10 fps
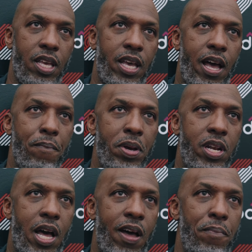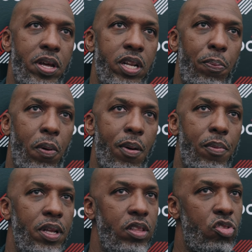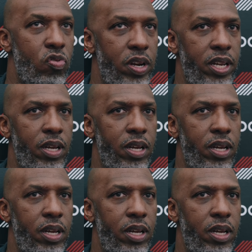Yeah, I've been to probably three.